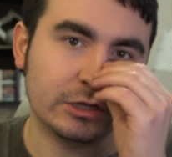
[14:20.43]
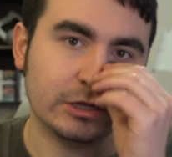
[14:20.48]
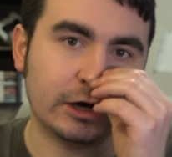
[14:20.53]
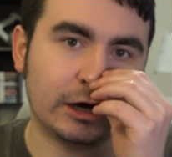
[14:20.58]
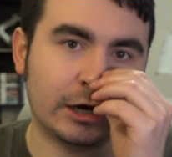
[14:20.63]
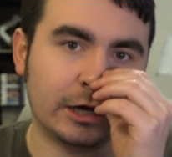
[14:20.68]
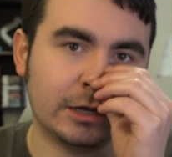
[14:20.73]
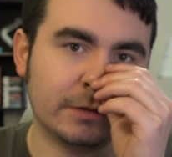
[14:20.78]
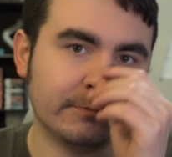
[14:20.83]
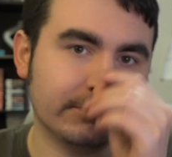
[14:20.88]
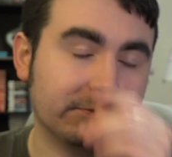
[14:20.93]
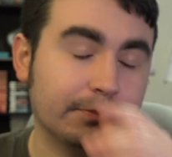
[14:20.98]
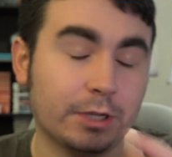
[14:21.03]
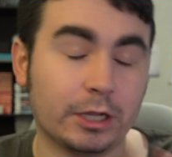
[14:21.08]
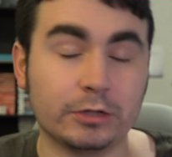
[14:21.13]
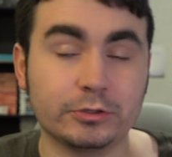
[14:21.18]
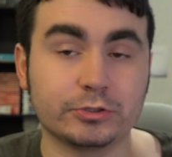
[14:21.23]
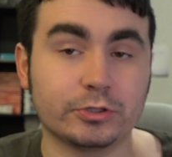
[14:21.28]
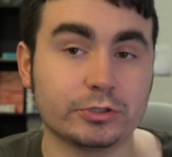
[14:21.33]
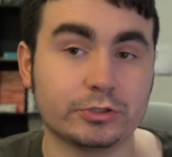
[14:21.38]
I
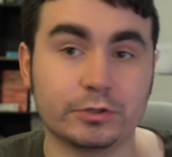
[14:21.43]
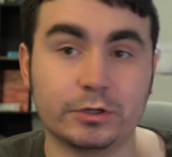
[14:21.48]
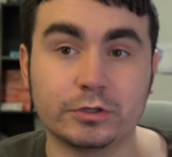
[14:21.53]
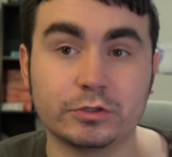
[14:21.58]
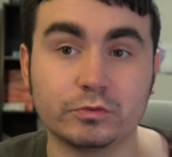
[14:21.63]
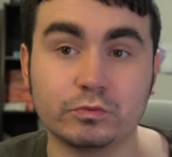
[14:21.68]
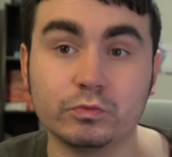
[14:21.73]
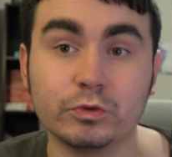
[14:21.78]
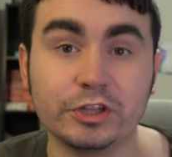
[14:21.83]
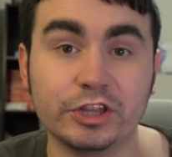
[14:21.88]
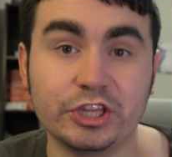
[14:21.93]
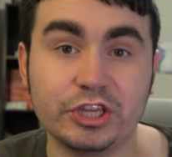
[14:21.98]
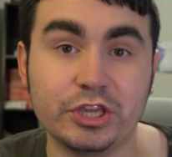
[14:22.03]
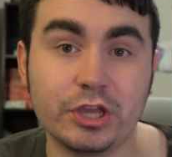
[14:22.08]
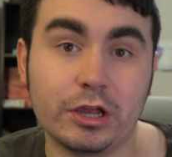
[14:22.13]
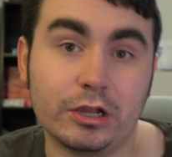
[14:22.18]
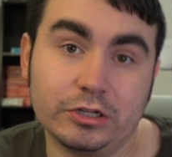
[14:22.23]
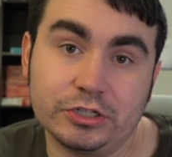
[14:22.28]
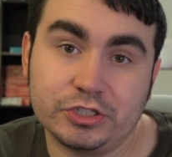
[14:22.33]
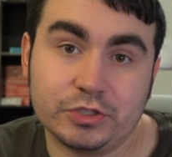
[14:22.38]
was also really
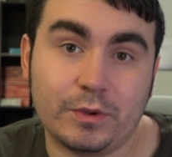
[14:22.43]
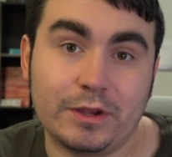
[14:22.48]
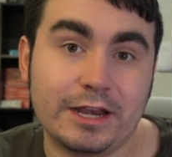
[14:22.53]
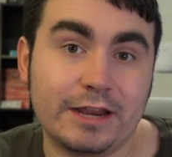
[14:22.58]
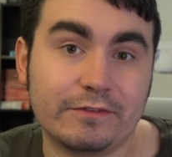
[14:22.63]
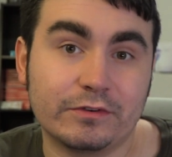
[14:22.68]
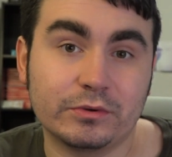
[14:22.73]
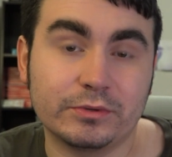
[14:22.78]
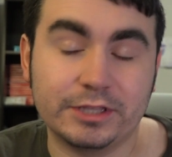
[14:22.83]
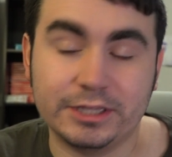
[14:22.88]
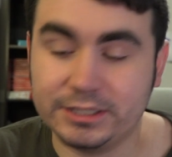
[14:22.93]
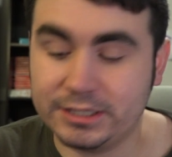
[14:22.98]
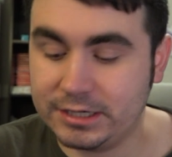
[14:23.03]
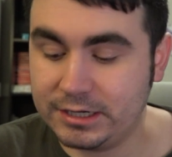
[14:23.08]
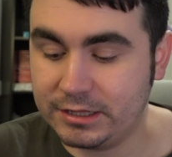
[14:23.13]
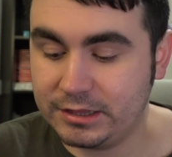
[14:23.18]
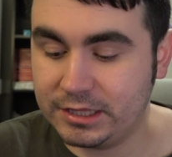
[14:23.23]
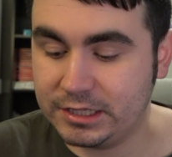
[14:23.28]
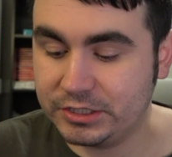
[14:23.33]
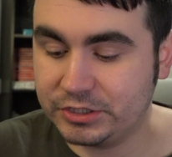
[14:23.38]
young, so I never really did
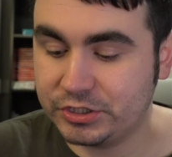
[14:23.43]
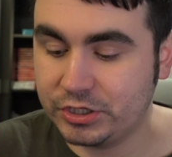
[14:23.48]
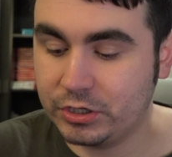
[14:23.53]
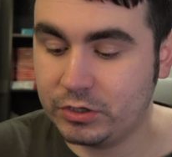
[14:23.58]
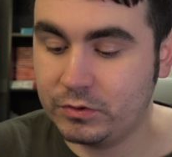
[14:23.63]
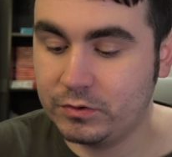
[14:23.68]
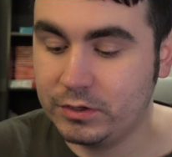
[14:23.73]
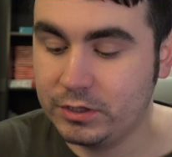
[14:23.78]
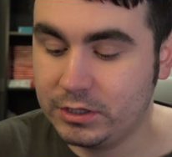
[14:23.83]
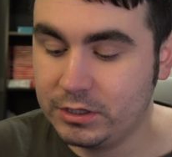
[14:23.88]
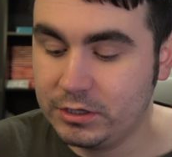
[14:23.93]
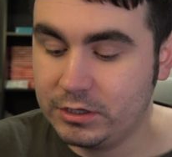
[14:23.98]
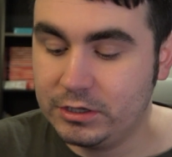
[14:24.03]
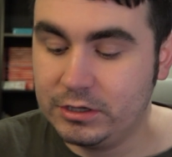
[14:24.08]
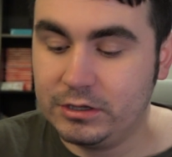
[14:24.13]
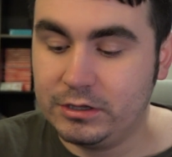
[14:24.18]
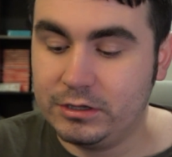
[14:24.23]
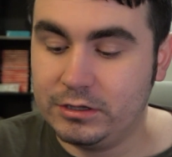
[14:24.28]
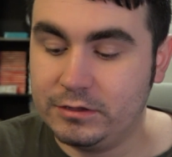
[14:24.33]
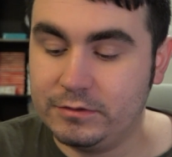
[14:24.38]
anything. So
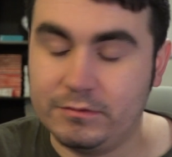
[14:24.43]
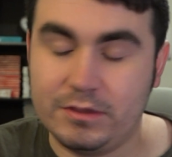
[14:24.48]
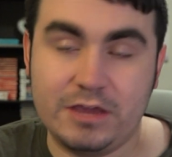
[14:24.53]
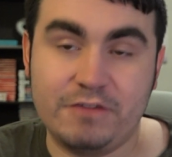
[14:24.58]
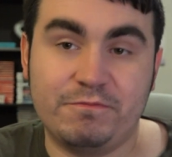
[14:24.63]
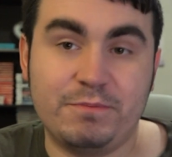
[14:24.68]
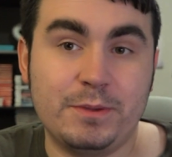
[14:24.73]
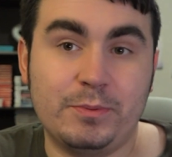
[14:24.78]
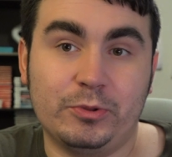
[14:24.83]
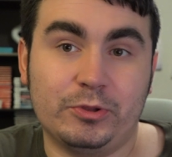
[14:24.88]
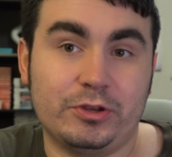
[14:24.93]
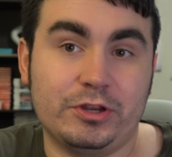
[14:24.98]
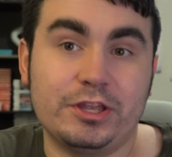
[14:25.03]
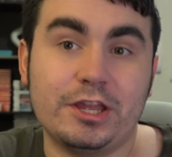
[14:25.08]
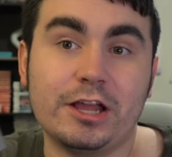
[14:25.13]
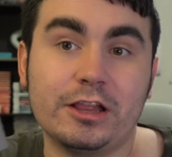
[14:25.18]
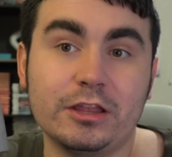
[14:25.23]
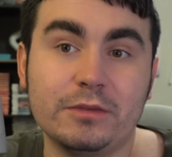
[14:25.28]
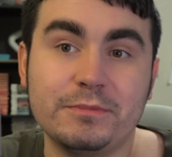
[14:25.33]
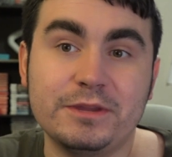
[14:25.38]
if people are going to
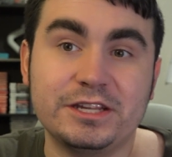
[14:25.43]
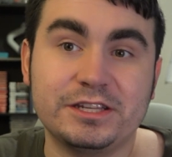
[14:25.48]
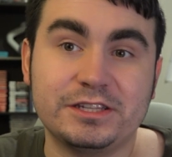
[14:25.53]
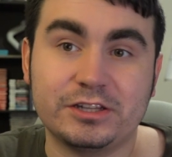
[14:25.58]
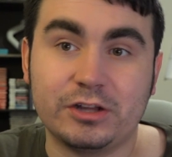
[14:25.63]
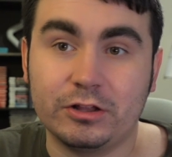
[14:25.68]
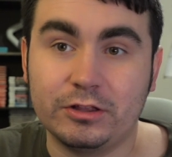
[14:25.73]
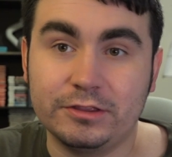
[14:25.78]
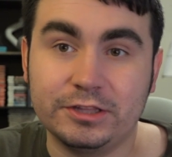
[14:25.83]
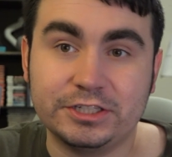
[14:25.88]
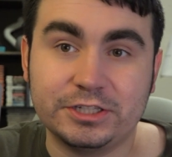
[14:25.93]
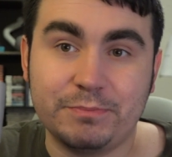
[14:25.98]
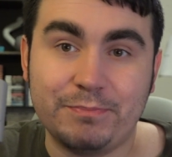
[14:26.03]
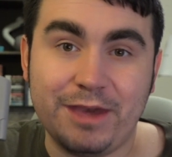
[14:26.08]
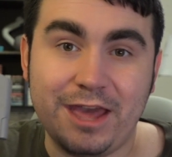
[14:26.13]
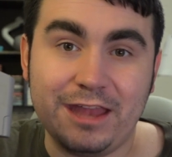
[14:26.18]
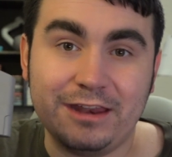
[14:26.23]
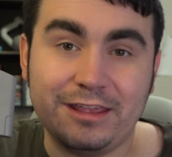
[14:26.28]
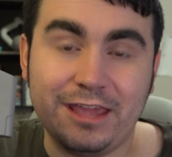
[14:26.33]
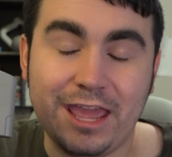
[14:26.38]
yell at me calling this a
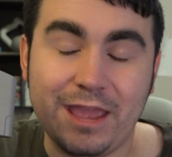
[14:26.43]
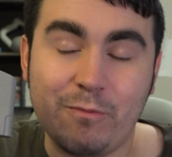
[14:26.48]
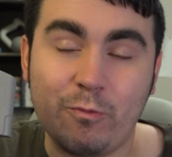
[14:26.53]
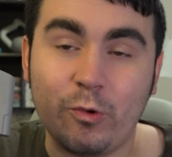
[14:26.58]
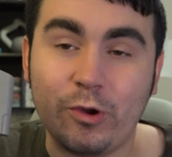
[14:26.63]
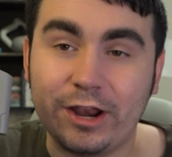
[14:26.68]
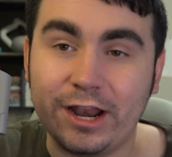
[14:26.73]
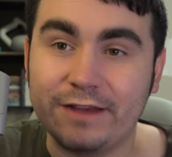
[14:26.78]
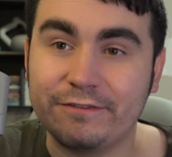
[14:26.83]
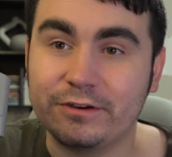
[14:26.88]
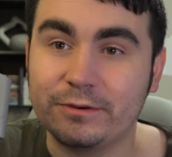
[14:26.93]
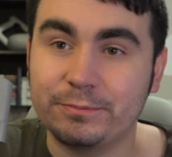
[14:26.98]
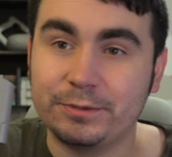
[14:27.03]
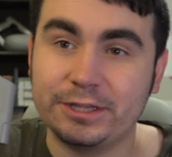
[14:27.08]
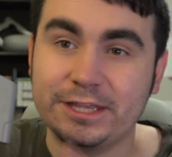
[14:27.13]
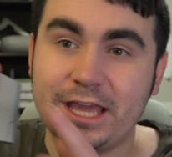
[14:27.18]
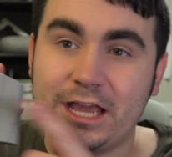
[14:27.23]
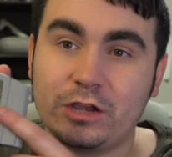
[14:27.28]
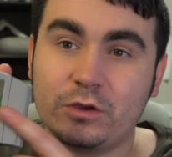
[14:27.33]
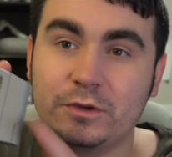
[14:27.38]
bad game, whatever. But
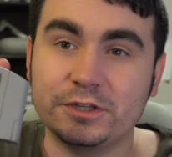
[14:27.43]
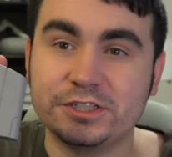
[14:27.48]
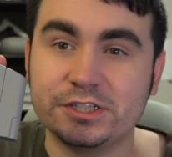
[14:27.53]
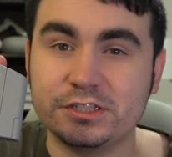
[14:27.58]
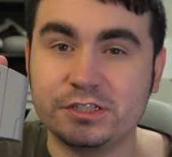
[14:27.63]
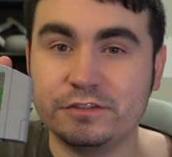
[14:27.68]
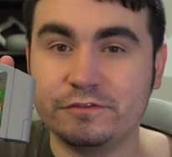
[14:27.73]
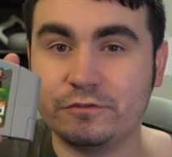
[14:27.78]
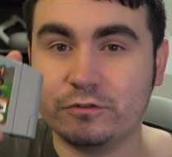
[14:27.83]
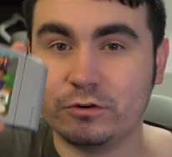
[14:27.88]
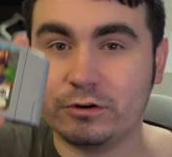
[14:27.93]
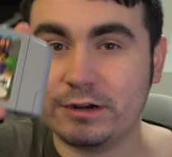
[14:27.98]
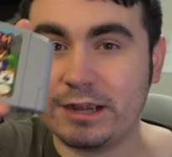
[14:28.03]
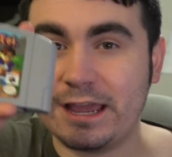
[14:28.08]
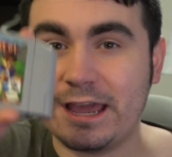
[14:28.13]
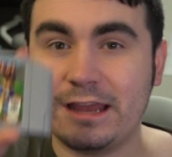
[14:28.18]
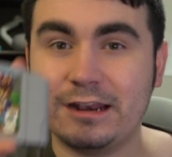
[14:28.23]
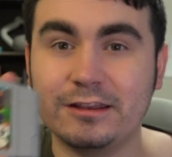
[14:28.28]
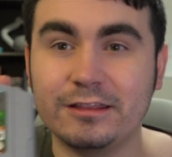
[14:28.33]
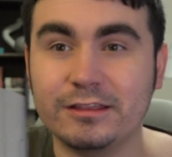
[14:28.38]
yeah, Quest 64
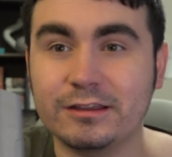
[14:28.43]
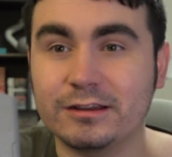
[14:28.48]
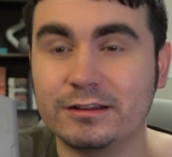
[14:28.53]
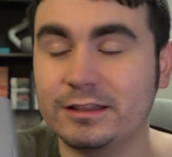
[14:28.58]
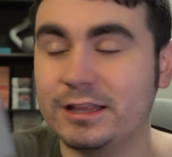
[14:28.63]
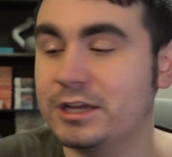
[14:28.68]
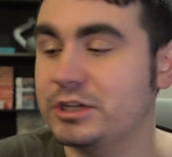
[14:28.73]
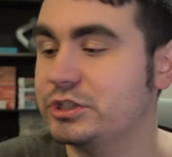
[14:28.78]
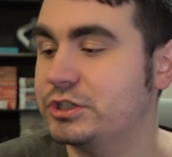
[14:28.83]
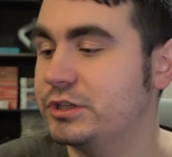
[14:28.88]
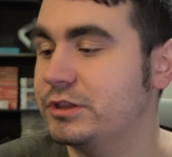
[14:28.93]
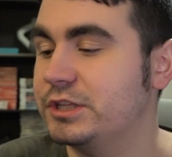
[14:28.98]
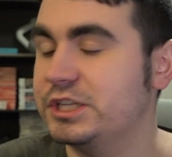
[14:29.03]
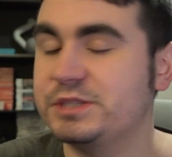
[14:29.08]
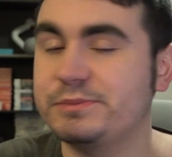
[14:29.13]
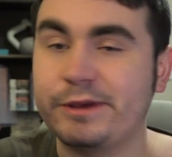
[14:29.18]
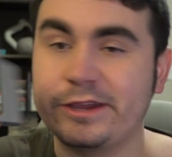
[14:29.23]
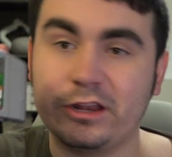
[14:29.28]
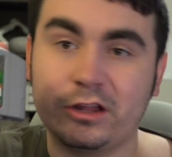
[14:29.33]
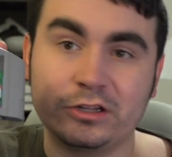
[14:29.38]
added to the collection. This
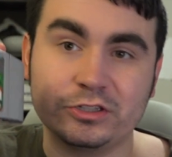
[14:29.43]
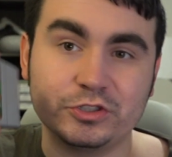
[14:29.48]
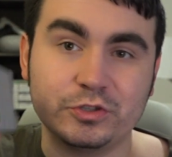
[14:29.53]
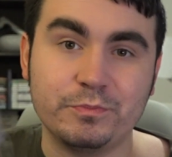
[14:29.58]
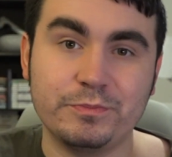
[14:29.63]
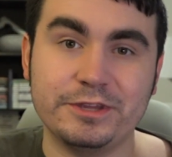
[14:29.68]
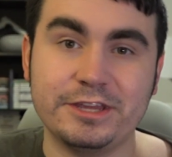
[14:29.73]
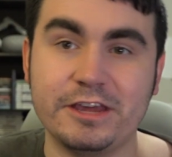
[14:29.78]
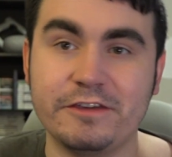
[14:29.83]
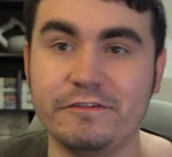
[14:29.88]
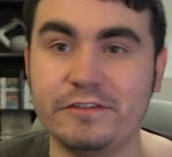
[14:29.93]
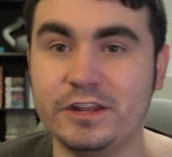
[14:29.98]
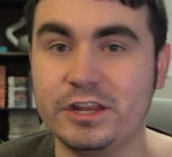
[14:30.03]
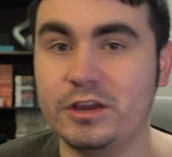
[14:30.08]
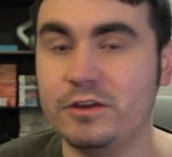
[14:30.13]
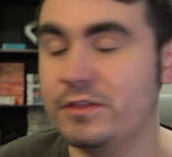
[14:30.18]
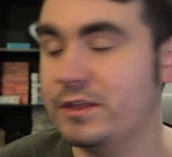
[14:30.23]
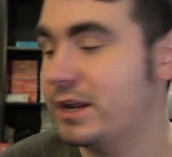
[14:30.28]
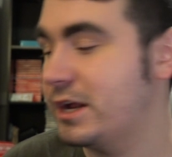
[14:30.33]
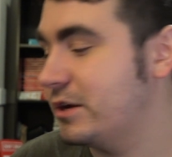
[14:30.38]
might also be a
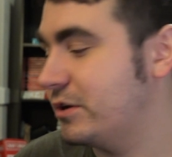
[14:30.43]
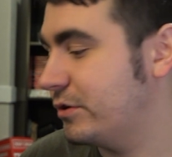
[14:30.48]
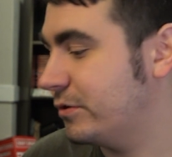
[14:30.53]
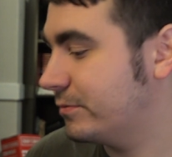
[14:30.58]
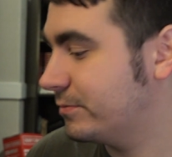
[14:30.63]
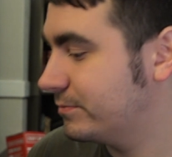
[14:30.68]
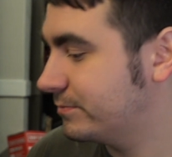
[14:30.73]
video that I do.